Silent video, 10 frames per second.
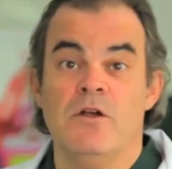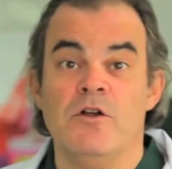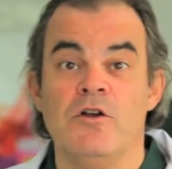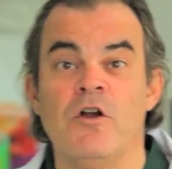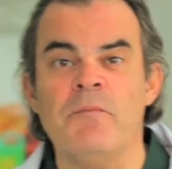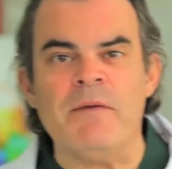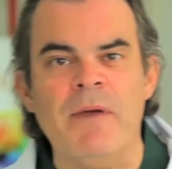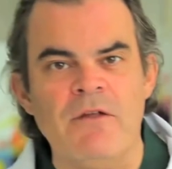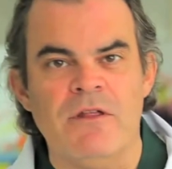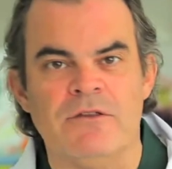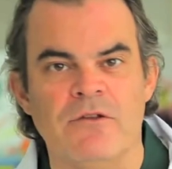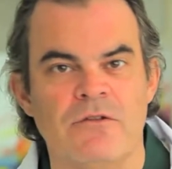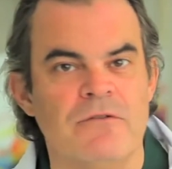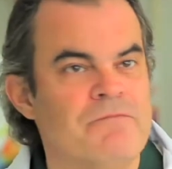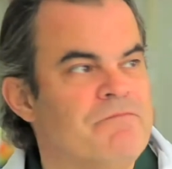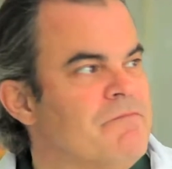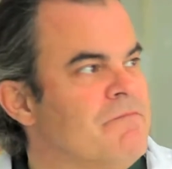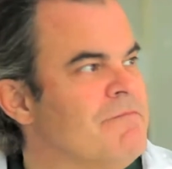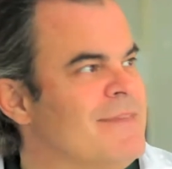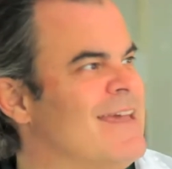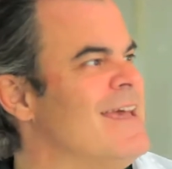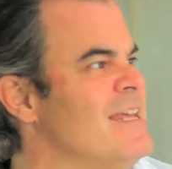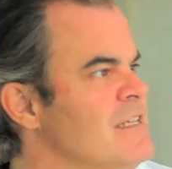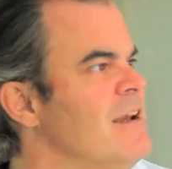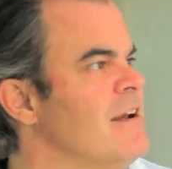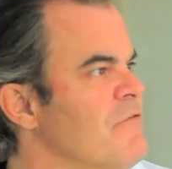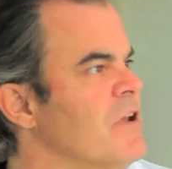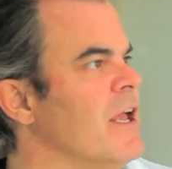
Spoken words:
First of all, what is a coolant?